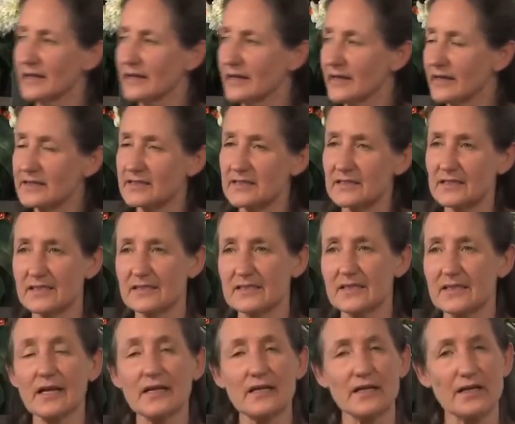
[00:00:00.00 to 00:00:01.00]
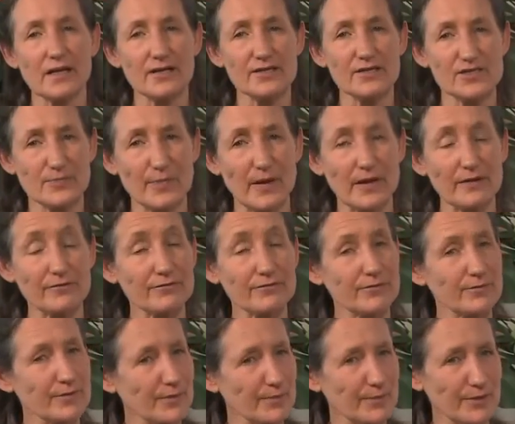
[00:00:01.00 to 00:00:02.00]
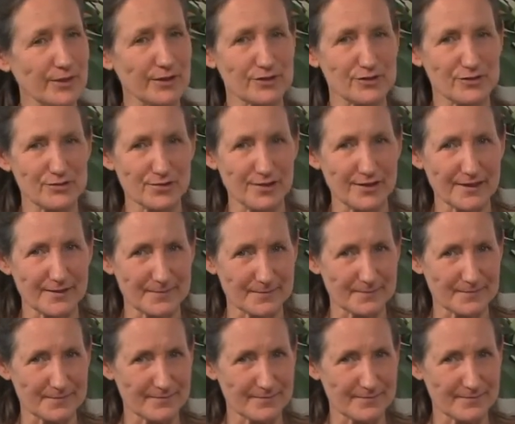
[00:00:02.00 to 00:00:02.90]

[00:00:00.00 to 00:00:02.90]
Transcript: It's the cellulose spun from the birch tree.